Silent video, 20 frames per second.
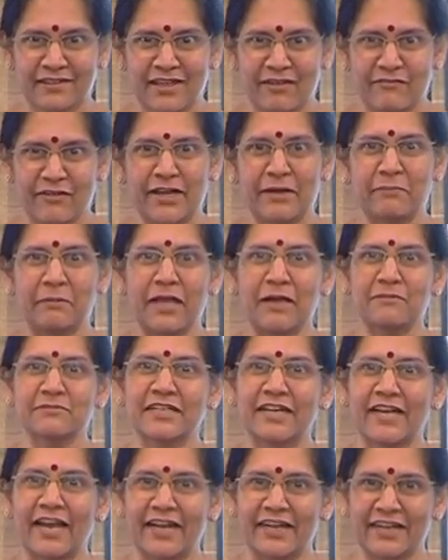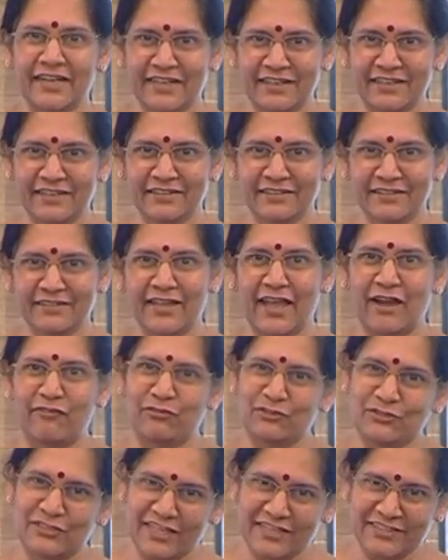When it becomes redundant, they have
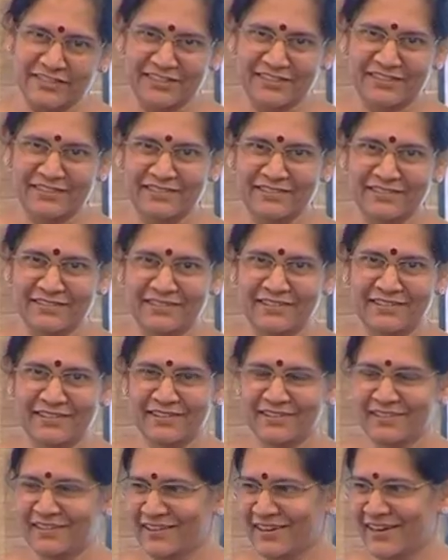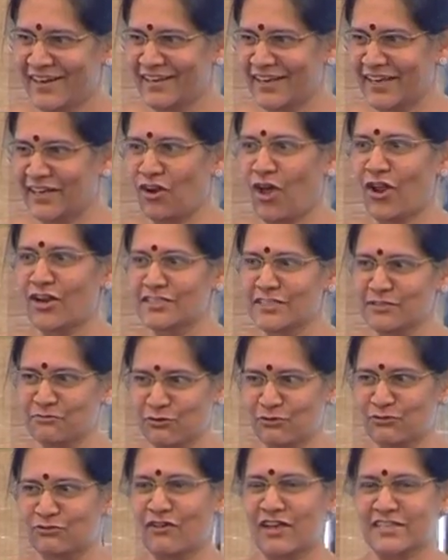to change it. Technology
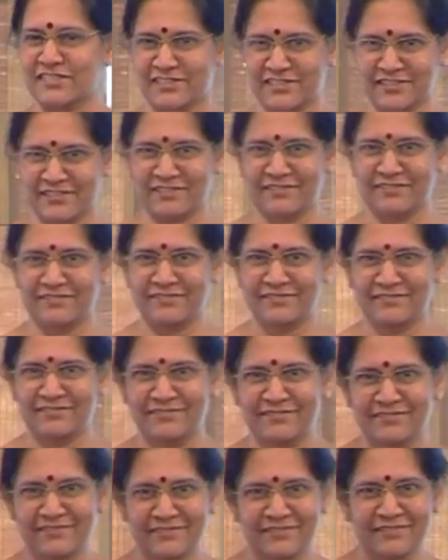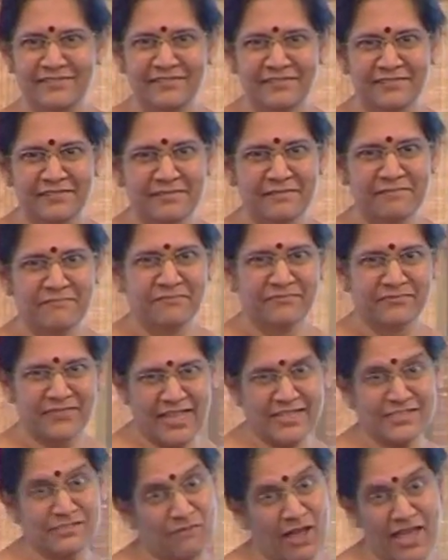moves faster.
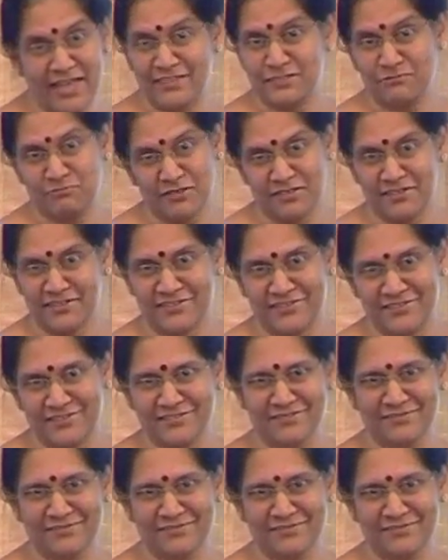That's my experience.